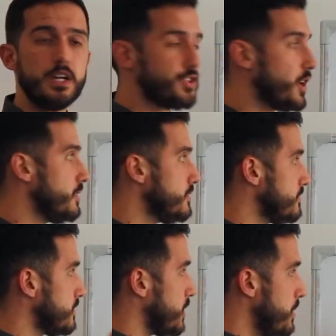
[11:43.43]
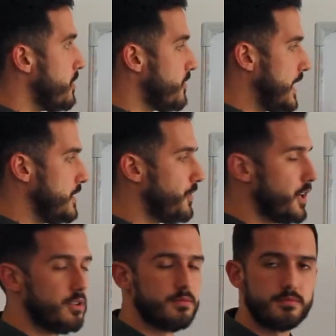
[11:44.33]
So, commitment value
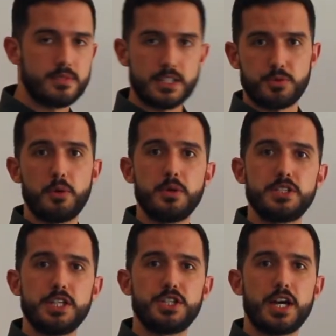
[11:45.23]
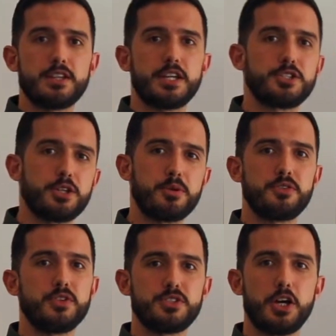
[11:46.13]
funnel, that's where we see chat. Thanks so much
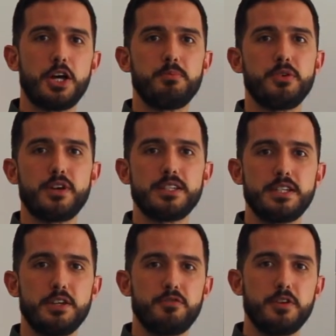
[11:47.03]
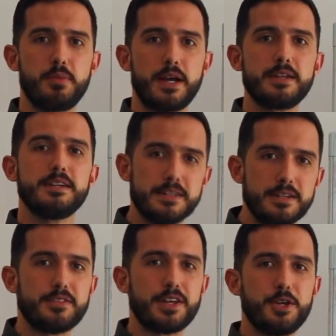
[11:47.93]
for your time. It'd be great to hear your feedback.
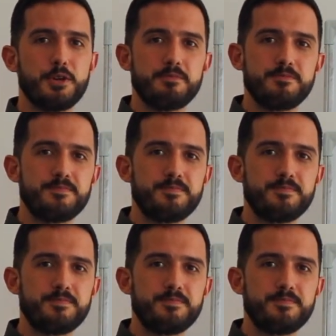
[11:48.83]
Thank you.